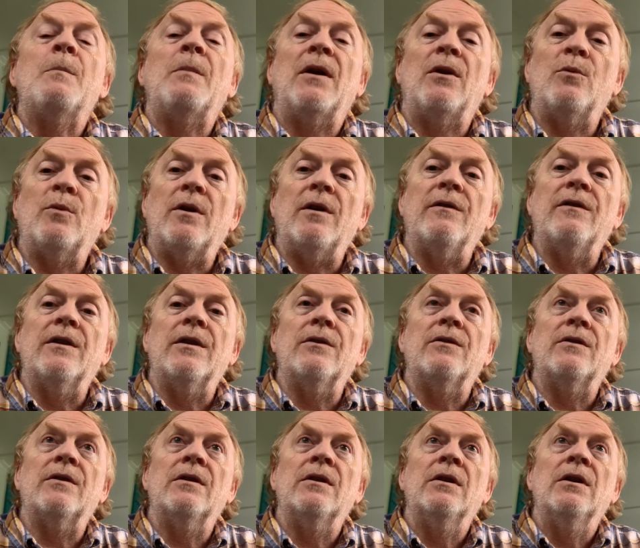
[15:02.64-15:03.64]
by the
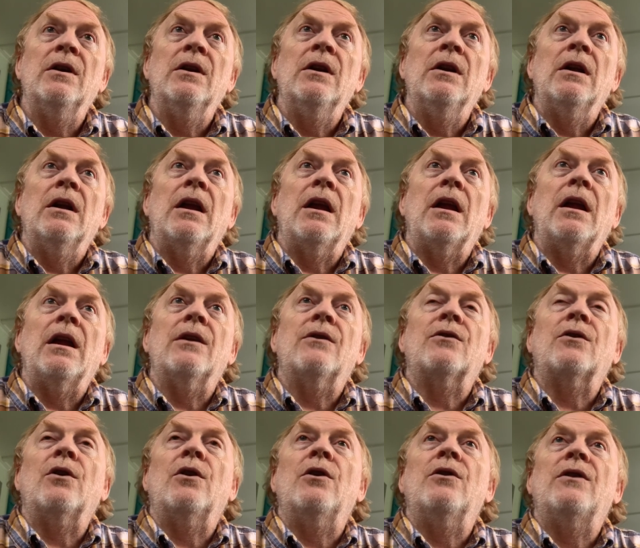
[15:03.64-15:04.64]
wealthiest. It's
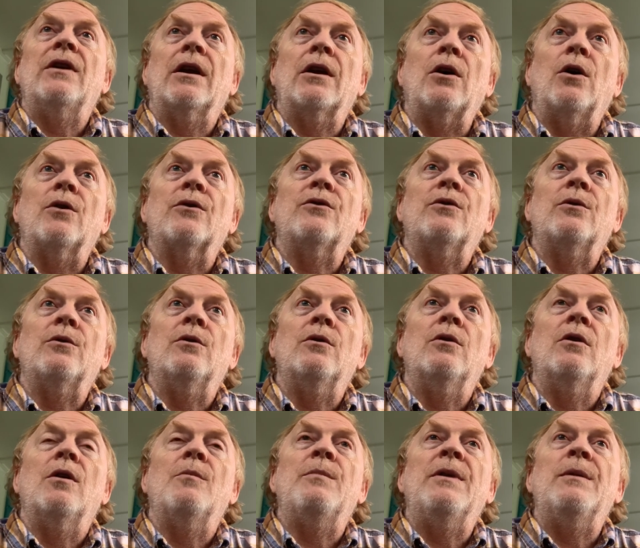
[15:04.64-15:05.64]
going to take also
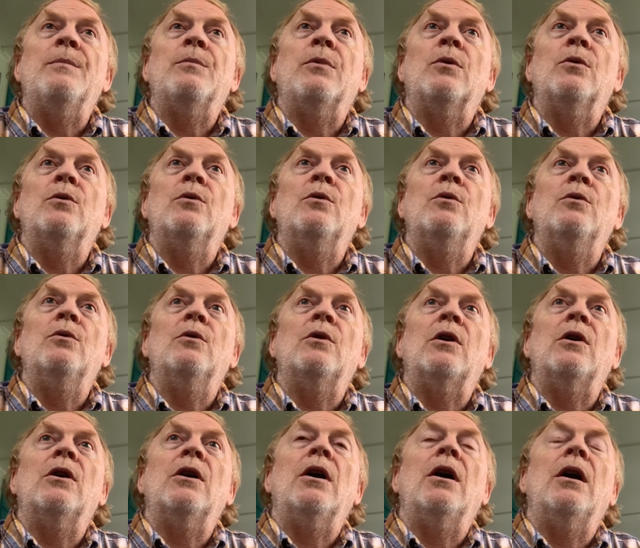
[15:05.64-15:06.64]
people who
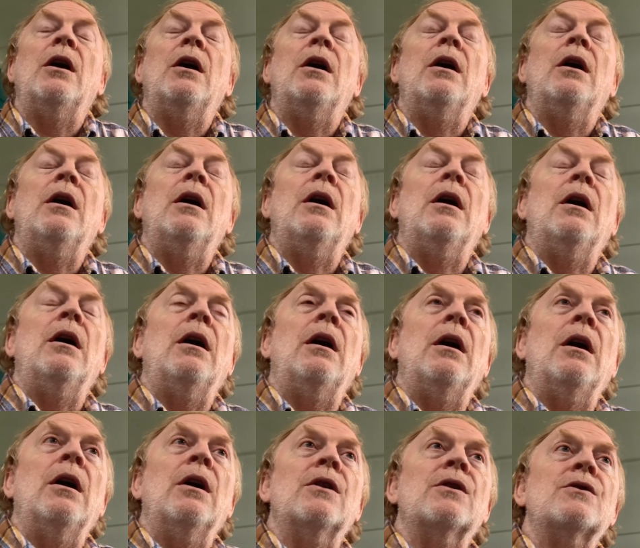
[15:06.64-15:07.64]
uh,
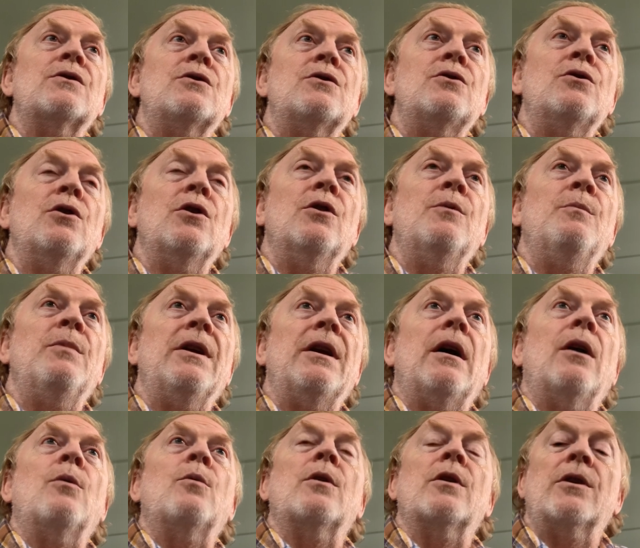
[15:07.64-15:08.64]
should be
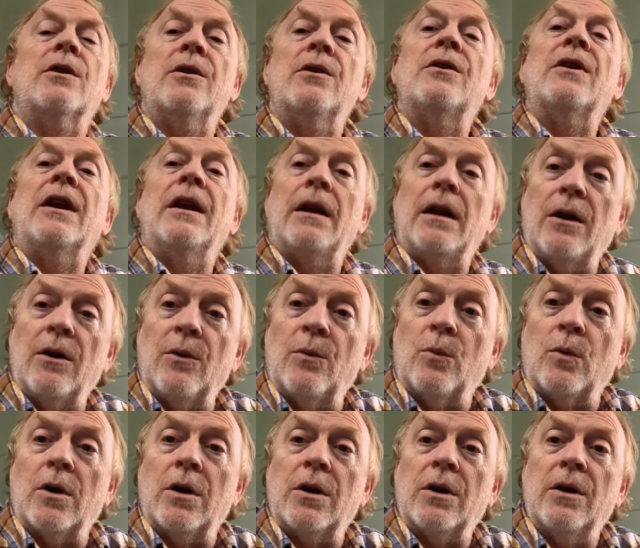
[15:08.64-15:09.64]
out working to get out and
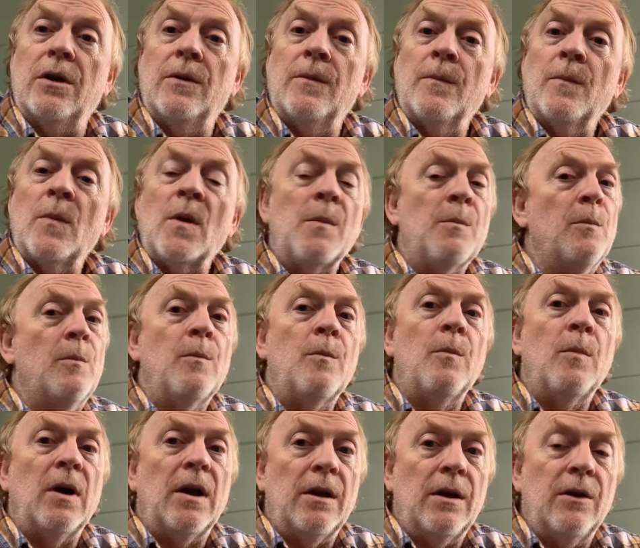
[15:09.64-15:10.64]
work,
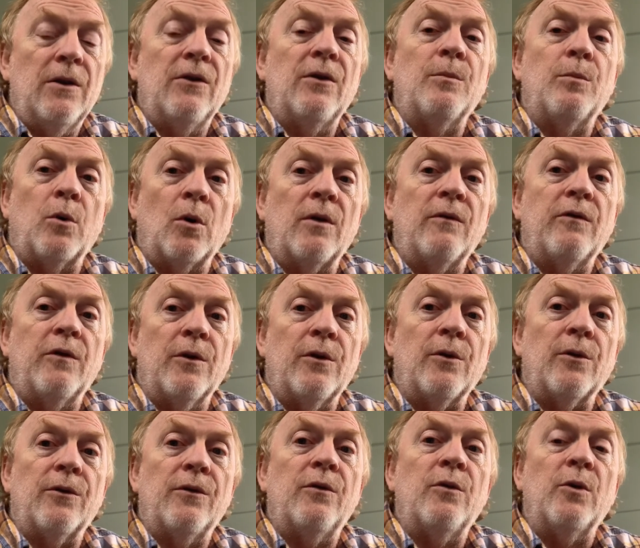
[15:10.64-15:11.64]
but support for
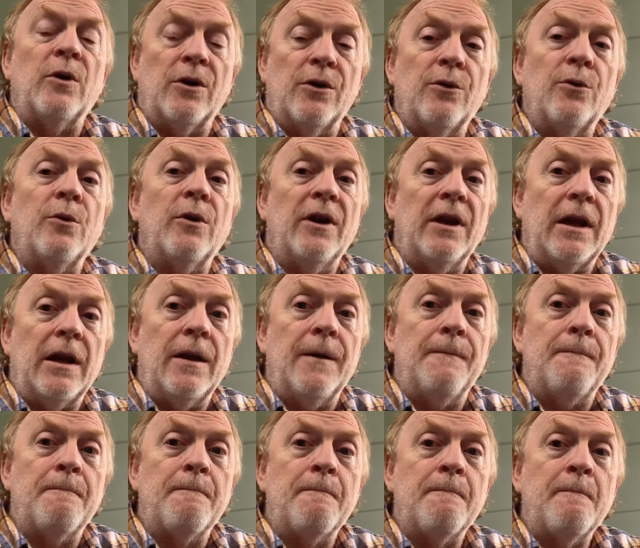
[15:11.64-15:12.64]
those who are doing that.
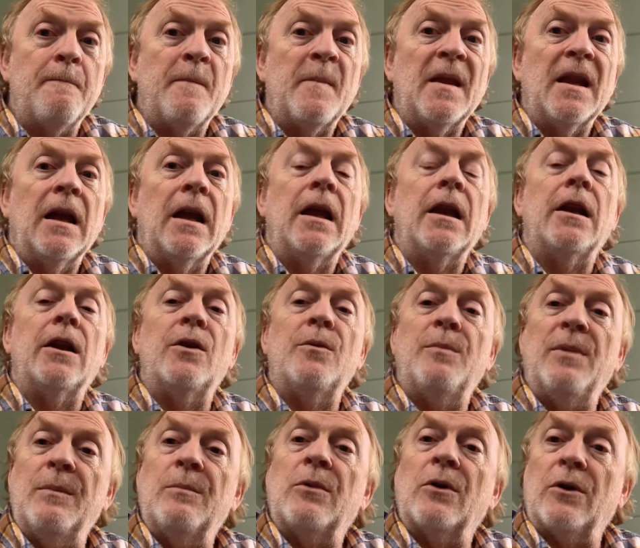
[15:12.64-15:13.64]
And other
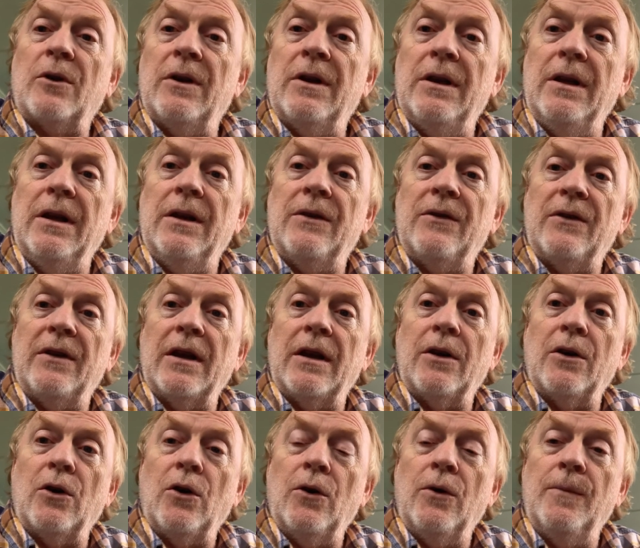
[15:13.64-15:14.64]
people are going to need to stay
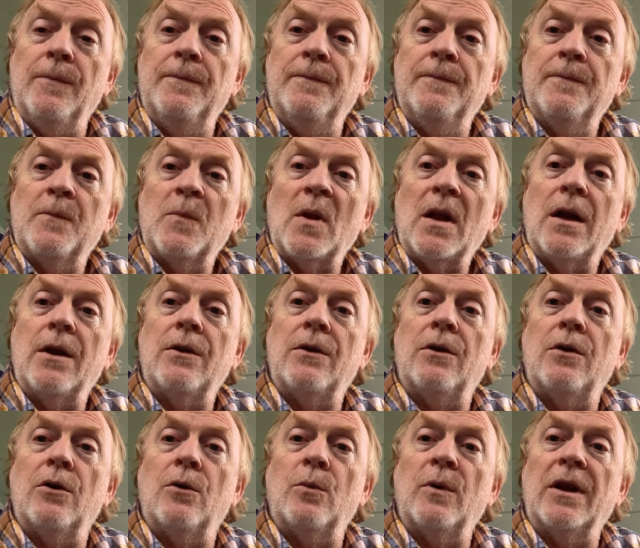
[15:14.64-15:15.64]
at home
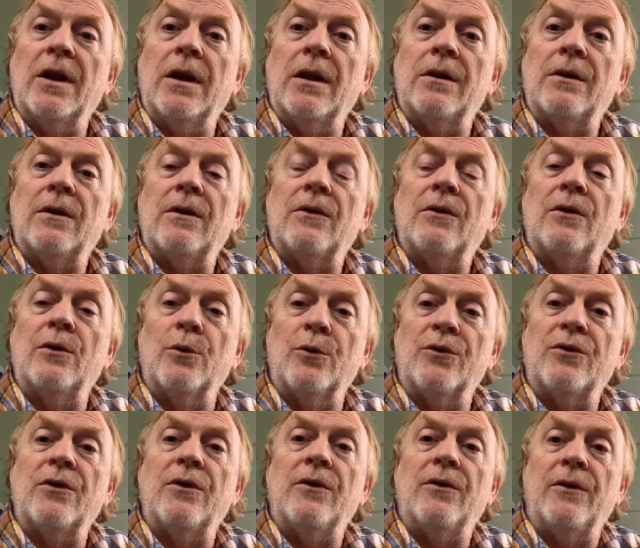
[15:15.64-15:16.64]
until we get the
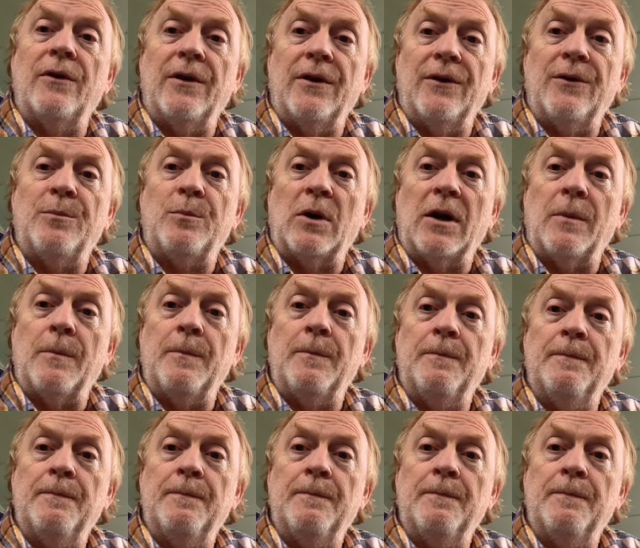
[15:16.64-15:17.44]
solution to this problem.